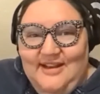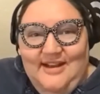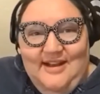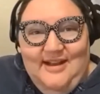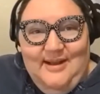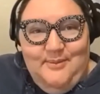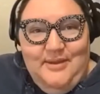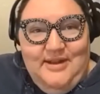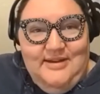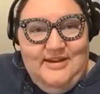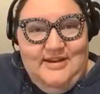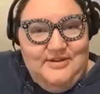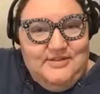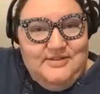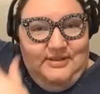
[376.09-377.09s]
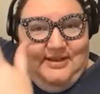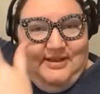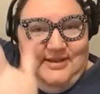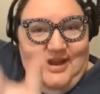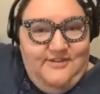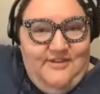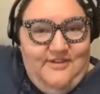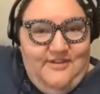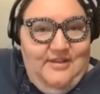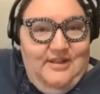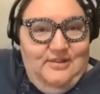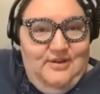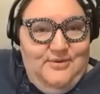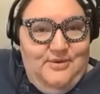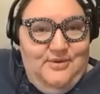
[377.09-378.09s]
and here's like kind of how they
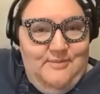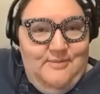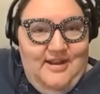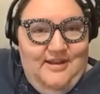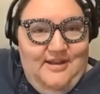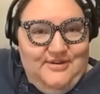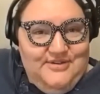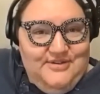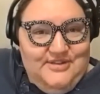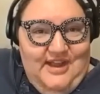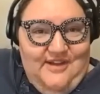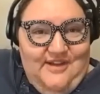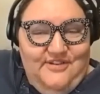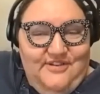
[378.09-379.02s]
look with my other stuff.